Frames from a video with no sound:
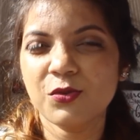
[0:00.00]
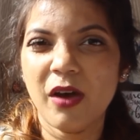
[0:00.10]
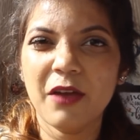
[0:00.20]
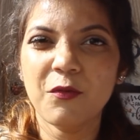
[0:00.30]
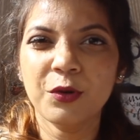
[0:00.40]
So
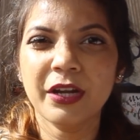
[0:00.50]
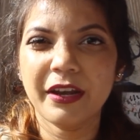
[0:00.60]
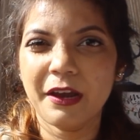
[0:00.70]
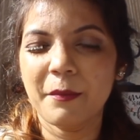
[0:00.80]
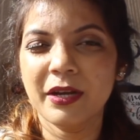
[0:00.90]
I won't
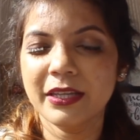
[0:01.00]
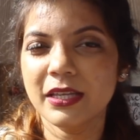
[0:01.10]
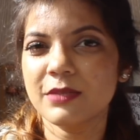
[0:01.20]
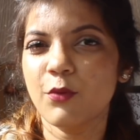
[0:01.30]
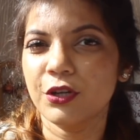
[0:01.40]
recommend
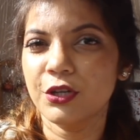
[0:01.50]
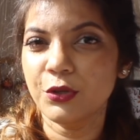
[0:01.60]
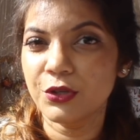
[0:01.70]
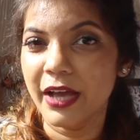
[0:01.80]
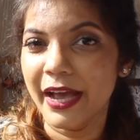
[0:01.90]
this bottle
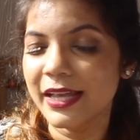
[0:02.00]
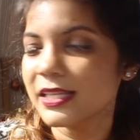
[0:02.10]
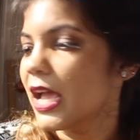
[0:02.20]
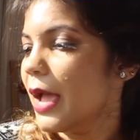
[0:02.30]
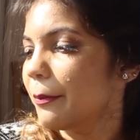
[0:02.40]
to you
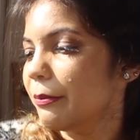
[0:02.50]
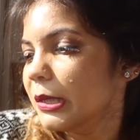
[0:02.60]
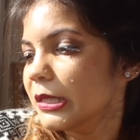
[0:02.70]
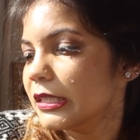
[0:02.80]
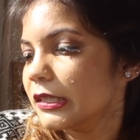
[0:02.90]
guys,
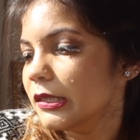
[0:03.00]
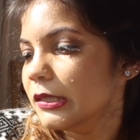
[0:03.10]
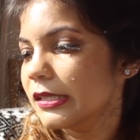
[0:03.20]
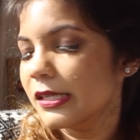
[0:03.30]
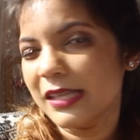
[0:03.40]
but
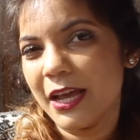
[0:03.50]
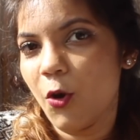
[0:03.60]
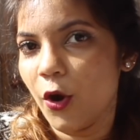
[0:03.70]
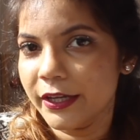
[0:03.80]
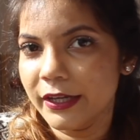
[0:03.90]
since I
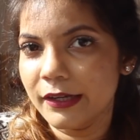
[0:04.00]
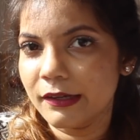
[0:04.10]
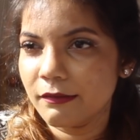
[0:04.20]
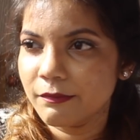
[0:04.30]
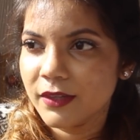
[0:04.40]
got it,
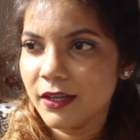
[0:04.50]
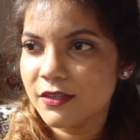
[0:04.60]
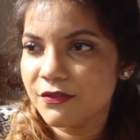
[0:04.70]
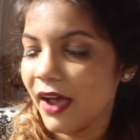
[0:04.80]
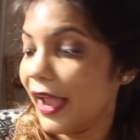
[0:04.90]

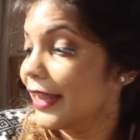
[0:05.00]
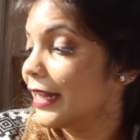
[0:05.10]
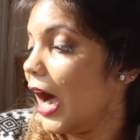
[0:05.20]
it's fine.